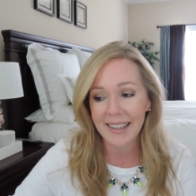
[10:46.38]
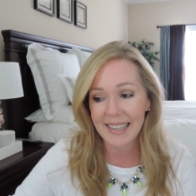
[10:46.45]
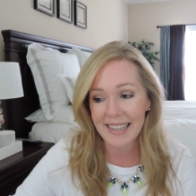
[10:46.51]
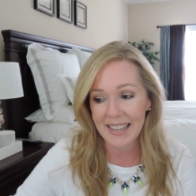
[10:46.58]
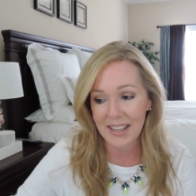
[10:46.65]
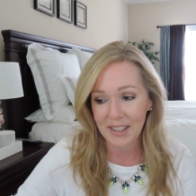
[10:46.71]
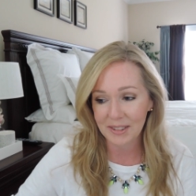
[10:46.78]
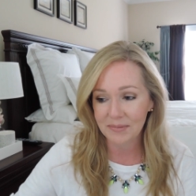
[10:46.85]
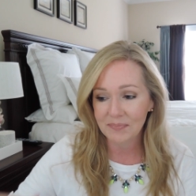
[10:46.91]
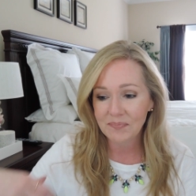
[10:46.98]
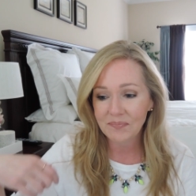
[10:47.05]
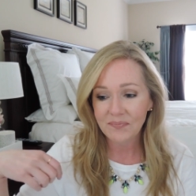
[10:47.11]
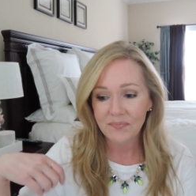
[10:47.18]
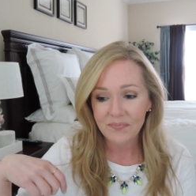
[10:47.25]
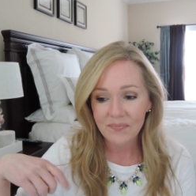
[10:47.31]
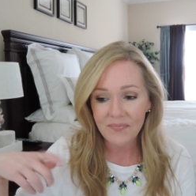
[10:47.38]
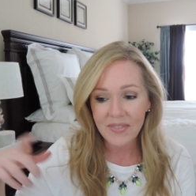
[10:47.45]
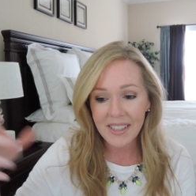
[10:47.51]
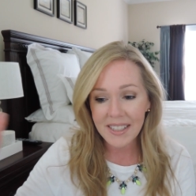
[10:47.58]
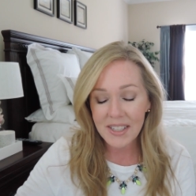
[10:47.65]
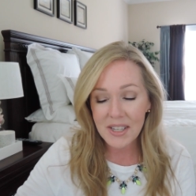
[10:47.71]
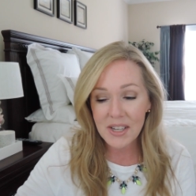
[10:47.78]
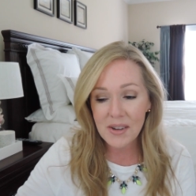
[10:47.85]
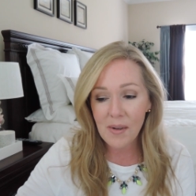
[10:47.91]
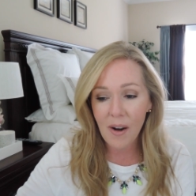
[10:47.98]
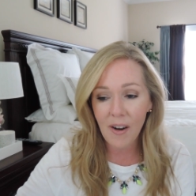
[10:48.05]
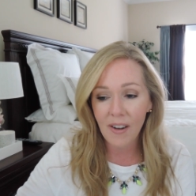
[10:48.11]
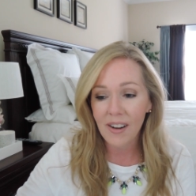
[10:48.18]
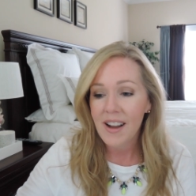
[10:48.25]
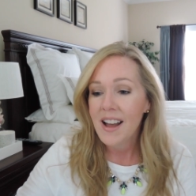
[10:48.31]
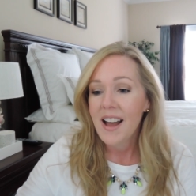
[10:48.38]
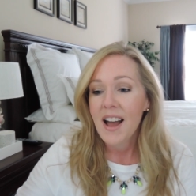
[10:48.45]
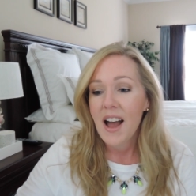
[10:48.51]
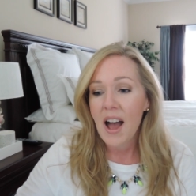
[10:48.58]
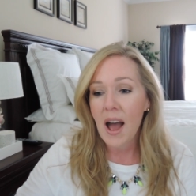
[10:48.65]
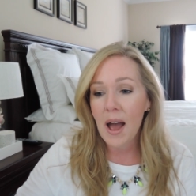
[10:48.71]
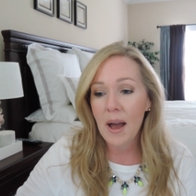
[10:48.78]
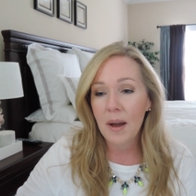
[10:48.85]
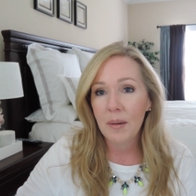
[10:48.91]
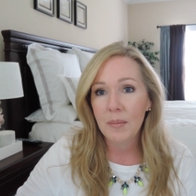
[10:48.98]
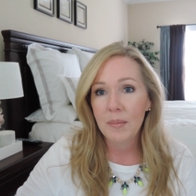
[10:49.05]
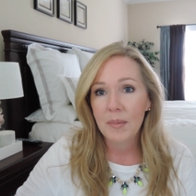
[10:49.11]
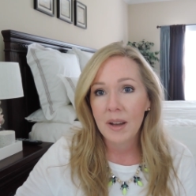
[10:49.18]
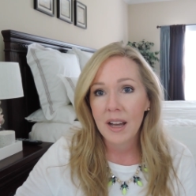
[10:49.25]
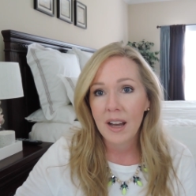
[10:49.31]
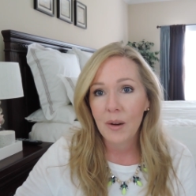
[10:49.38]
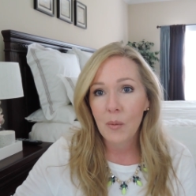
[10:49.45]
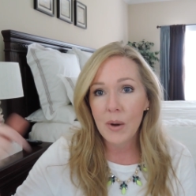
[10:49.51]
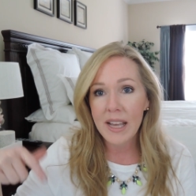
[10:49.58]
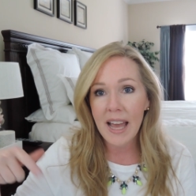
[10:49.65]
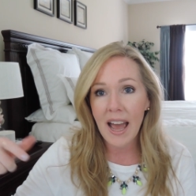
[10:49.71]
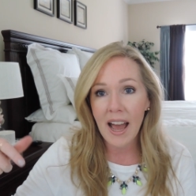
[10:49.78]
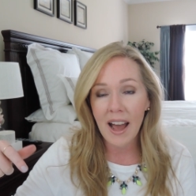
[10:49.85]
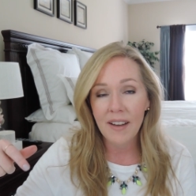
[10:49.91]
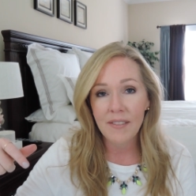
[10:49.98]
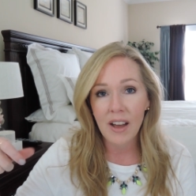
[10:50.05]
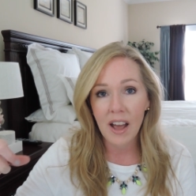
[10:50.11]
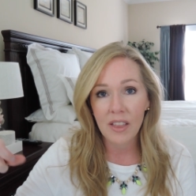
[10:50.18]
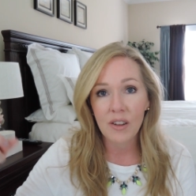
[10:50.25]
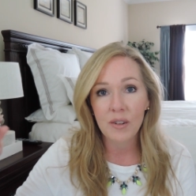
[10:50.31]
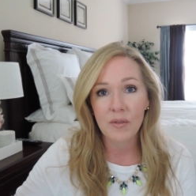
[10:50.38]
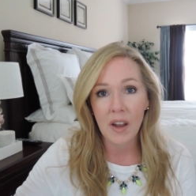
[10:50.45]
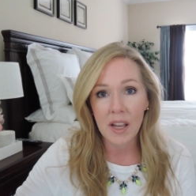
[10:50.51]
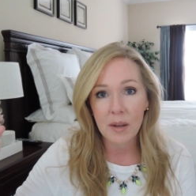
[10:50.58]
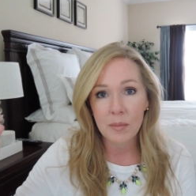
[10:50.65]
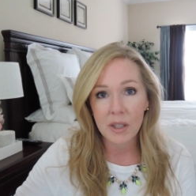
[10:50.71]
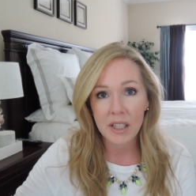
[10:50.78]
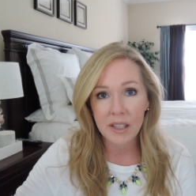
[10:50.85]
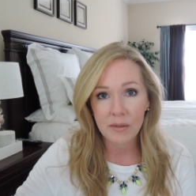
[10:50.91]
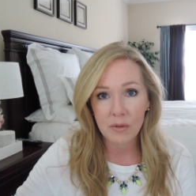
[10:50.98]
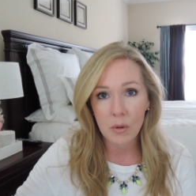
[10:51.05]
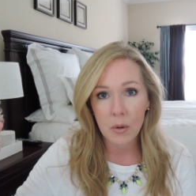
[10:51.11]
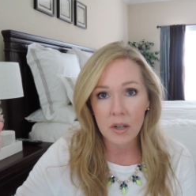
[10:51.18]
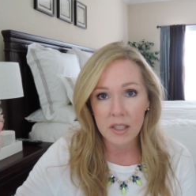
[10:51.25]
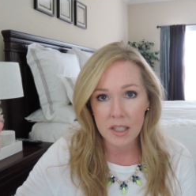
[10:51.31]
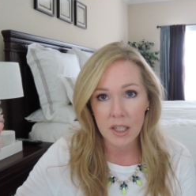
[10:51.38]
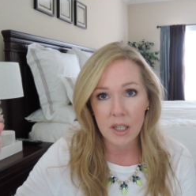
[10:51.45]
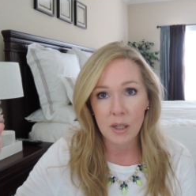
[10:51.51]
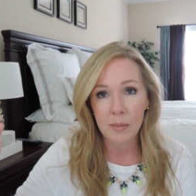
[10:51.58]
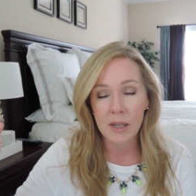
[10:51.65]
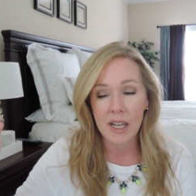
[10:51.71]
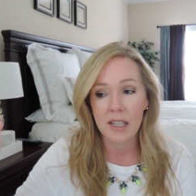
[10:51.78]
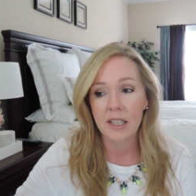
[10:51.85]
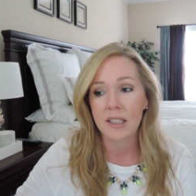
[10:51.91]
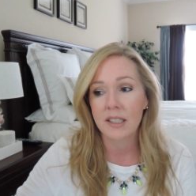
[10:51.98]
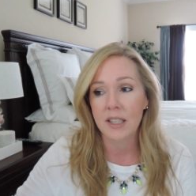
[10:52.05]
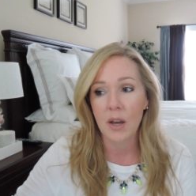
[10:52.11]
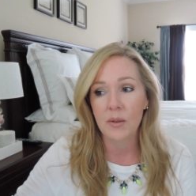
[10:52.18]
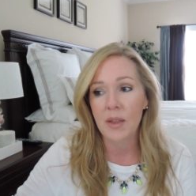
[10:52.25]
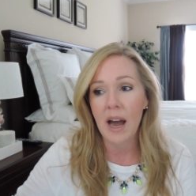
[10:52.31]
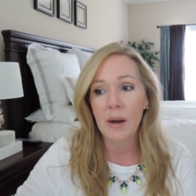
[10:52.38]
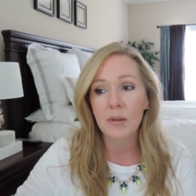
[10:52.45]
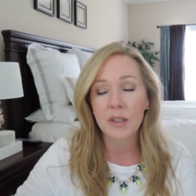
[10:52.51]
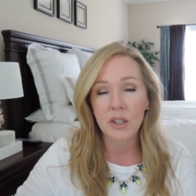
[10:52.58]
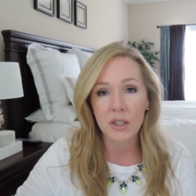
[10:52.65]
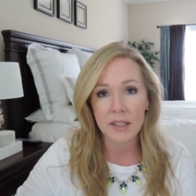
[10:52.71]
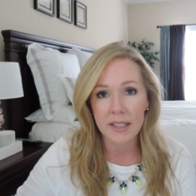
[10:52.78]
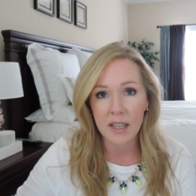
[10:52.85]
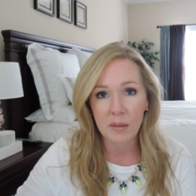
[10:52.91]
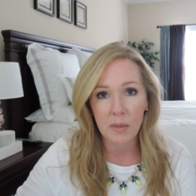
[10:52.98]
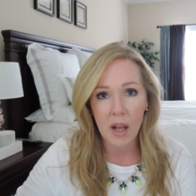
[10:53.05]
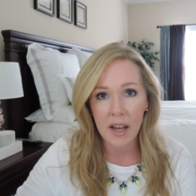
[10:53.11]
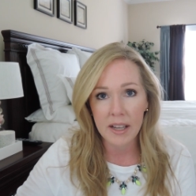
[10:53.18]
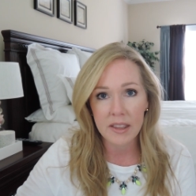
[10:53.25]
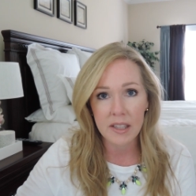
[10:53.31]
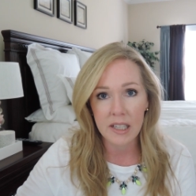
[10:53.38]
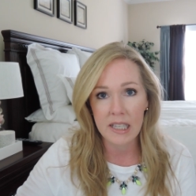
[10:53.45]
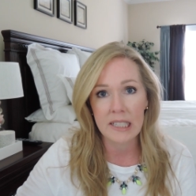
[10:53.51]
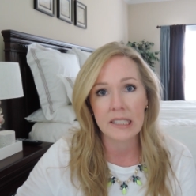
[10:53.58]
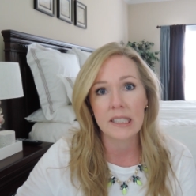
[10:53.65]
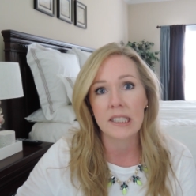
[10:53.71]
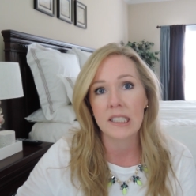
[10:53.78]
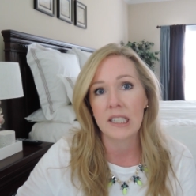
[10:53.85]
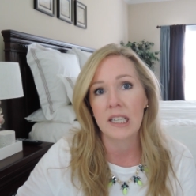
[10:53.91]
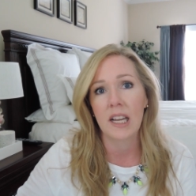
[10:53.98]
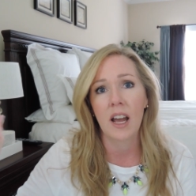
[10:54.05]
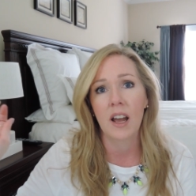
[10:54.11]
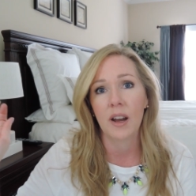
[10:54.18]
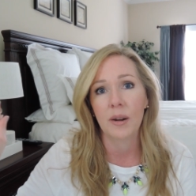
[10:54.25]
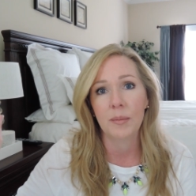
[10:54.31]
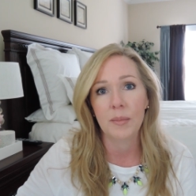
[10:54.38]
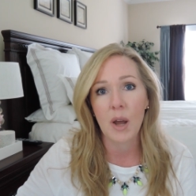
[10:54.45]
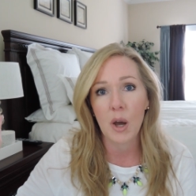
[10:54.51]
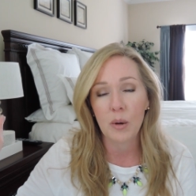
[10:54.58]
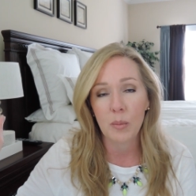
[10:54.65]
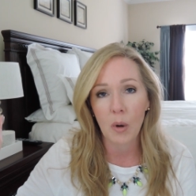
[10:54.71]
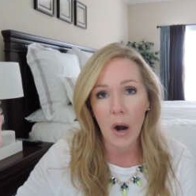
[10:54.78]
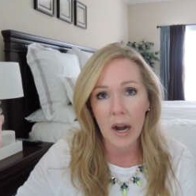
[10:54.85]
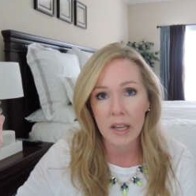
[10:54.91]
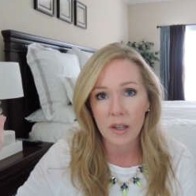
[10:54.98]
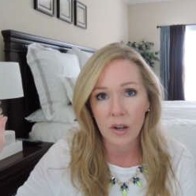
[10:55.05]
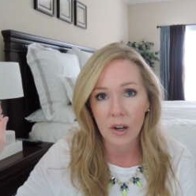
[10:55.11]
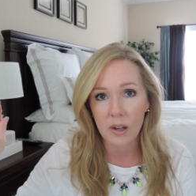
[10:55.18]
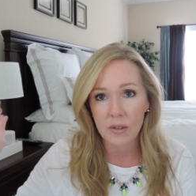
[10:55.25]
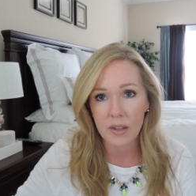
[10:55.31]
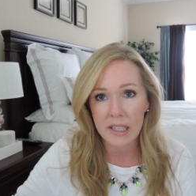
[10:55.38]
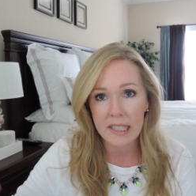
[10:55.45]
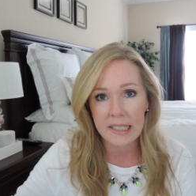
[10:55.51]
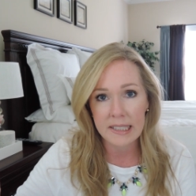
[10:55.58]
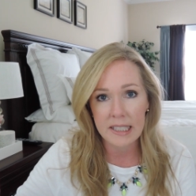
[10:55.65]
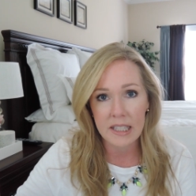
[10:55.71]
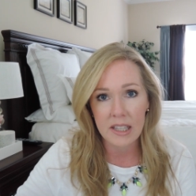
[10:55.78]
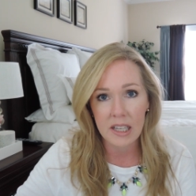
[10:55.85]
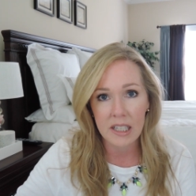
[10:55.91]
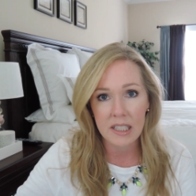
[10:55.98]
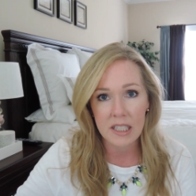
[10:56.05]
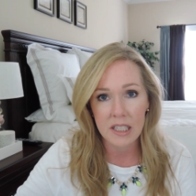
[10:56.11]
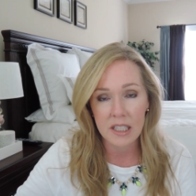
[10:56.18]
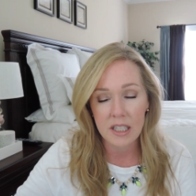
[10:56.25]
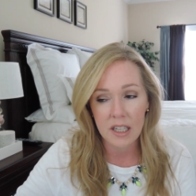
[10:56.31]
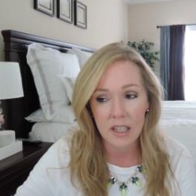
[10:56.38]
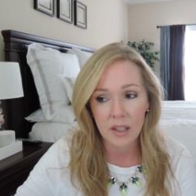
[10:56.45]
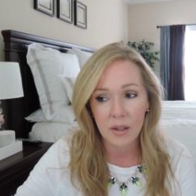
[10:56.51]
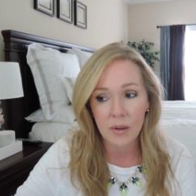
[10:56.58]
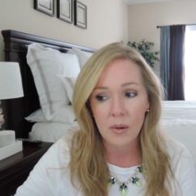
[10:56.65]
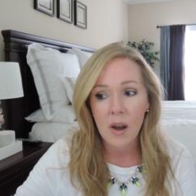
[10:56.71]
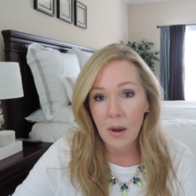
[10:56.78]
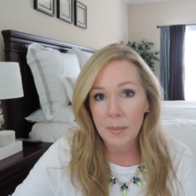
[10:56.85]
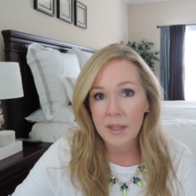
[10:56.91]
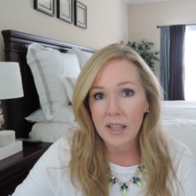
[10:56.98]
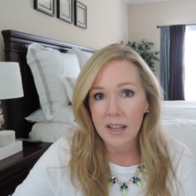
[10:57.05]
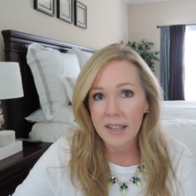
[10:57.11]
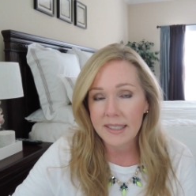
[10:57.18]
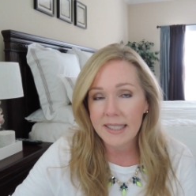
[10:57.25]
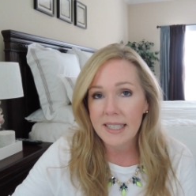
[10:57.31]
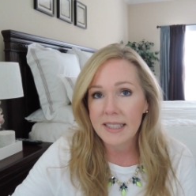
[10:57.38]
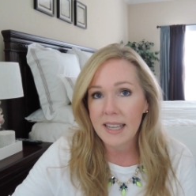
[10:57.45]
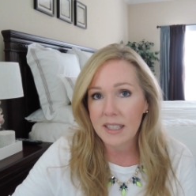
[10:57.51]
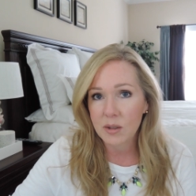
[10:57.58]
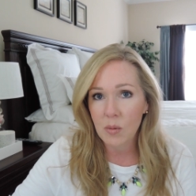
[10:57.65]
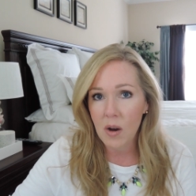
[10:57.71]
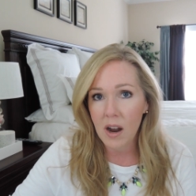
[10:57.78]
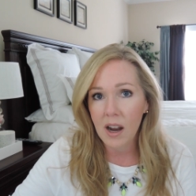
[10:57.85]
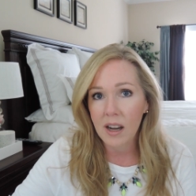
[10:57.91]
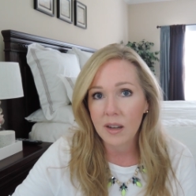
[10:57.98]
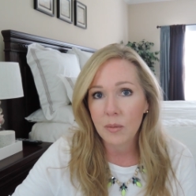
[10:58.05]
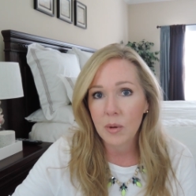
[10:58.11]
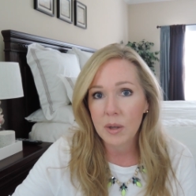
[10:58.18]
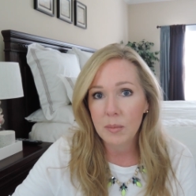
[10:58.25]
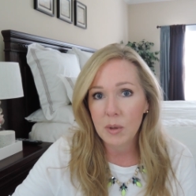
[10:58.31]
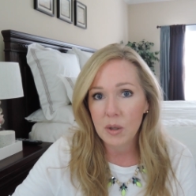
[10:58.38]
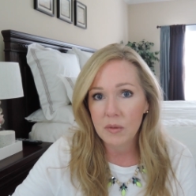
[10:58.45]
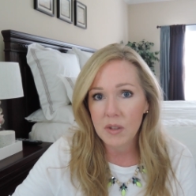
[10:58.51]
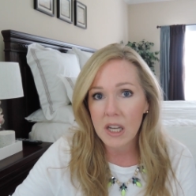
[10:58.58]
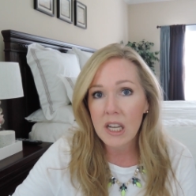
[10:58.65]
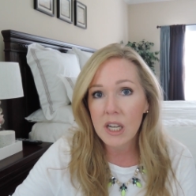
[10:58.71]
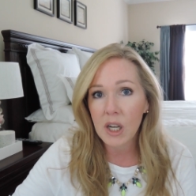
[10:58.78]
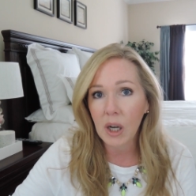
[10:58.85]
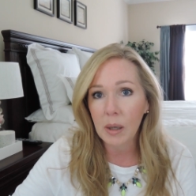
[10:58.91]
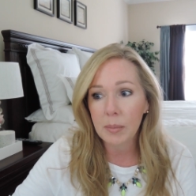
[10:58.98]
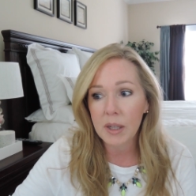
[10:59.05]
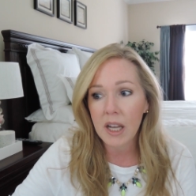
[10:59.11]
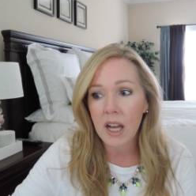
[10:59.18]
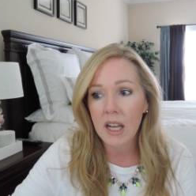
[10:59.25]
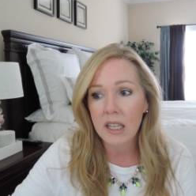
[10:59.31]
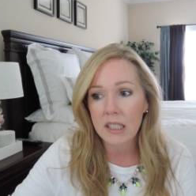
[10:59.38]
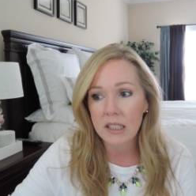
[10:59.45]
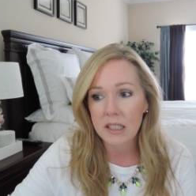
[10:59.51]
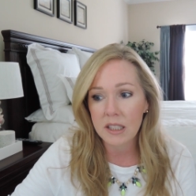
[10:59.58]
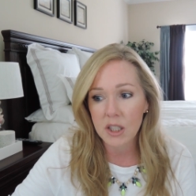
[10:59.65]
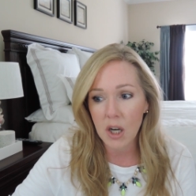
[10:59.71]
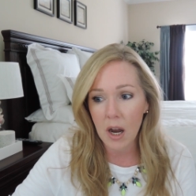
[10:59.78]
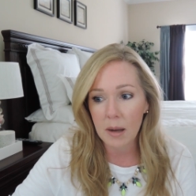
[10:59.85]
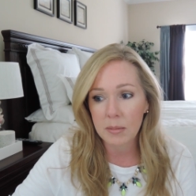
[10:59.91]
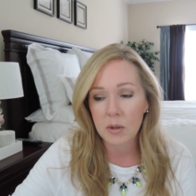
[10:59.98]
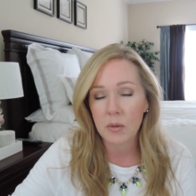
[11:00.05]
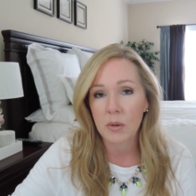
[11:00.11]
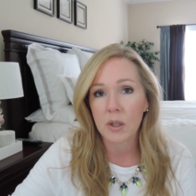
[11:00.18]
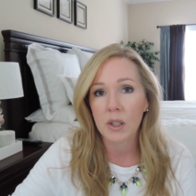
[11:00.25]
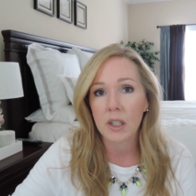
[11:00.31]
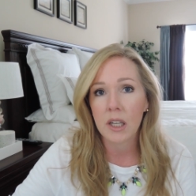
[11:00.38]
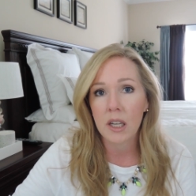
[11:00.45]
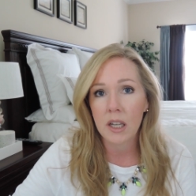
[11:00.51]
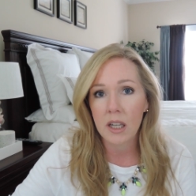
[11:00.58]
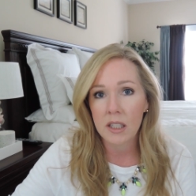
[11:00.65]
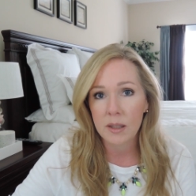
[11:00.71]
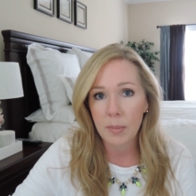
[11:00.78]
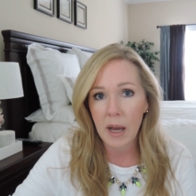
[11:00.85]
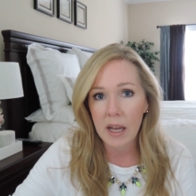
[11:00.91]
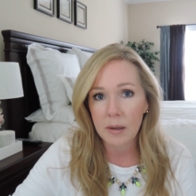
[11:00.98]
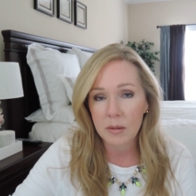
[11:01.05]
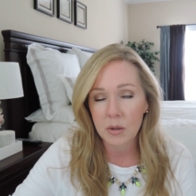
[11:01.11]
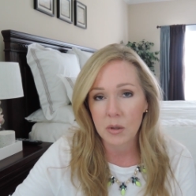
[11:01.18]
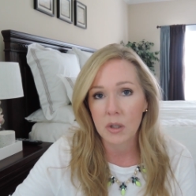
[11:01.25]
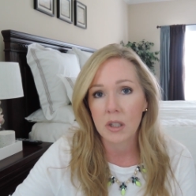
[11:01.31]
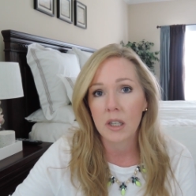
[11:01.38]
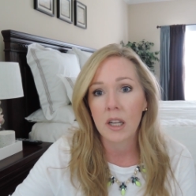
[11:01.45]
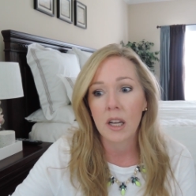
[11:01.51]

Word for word: again to you all. Um, we have other family in Florida too, because so that would just seem like the instant um, no brainer, the easy thing to do. I mean, like I said, that's why we moved here because the jobs were really good, the pay was really